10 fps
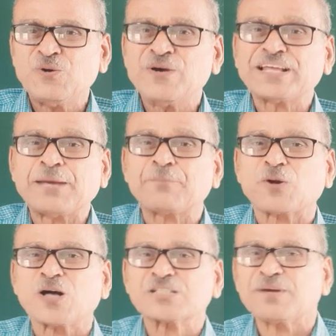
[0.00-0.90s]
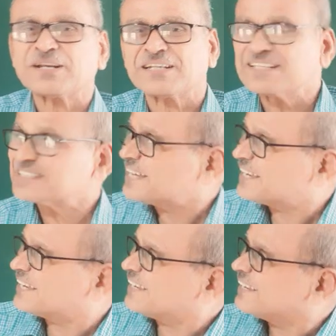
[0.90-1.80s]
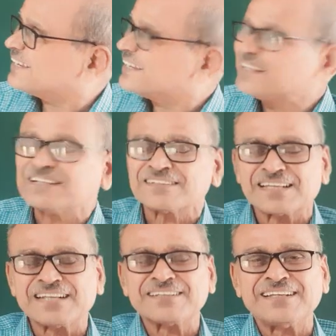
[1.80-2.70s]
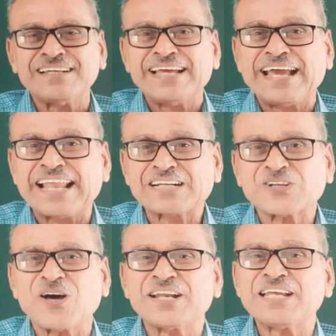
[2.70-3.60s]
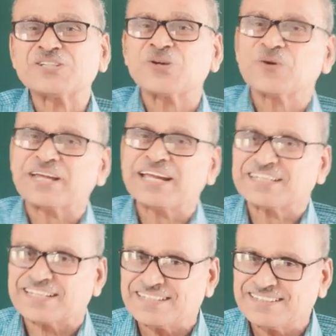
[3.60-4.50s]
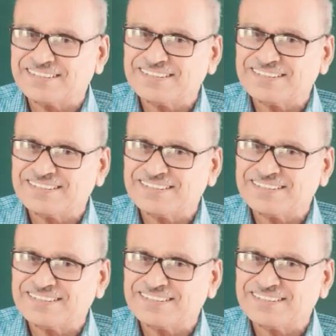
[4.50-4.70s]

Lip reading: You can approximately say that electron is located